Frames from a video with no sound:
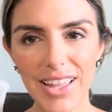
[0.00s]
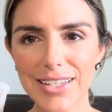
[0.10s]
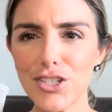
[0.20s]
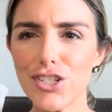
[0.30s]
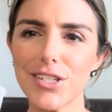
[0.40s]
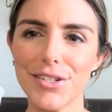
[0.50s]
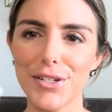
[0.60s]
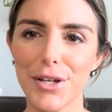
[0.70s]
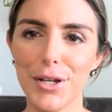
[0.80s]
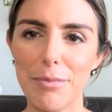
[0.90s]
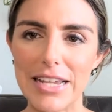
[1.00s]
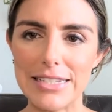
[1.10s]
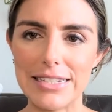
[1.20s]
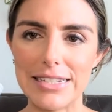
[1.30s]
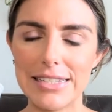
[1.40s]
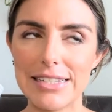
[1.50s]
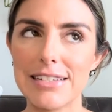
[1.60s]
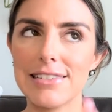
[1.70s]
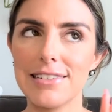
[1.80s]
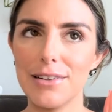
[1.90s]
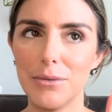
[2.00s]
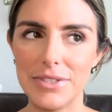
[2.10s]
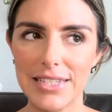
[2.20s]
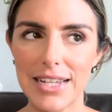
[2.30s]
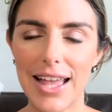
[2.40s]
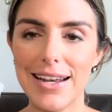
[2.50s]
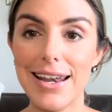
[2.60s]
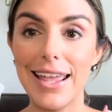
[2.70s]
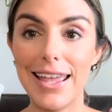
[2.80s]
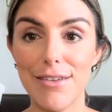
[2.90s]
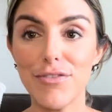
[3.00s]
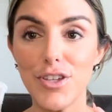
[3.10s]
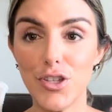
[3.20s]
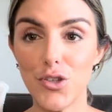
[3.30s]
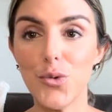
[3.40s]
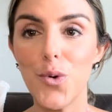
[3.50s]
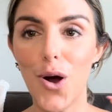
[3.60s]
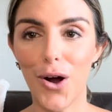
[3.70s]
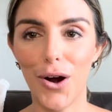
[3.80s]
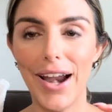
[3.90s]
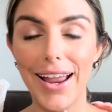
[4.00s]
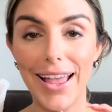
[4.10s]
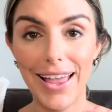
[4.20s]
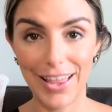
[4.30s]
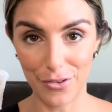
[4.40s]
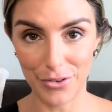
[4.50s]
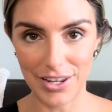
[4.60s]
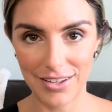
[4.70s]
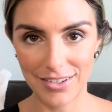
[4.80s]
That's just a basis, once again, if you are healthy,